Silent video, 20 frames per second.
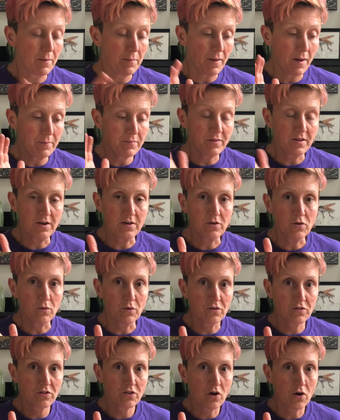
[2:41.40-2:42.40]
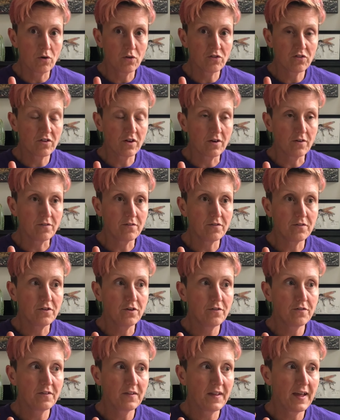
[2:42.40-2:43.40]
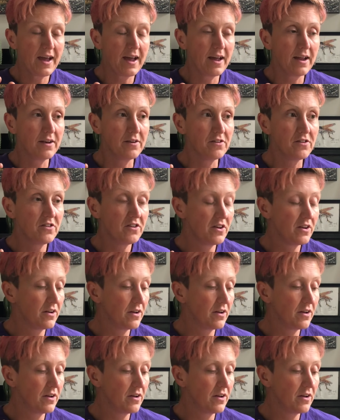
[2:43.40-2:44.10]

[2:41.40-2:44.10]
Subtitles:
up in the north coast of Newfoundland,